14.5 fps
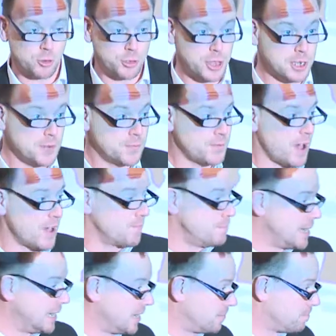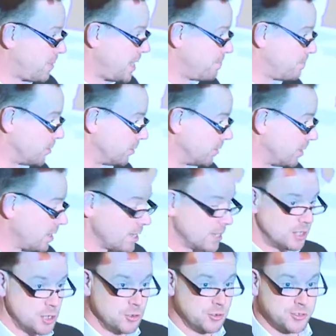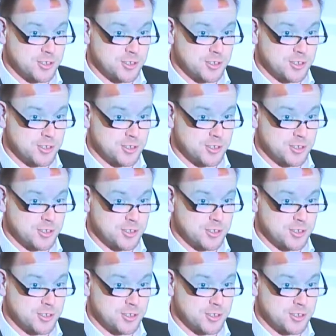35 million people used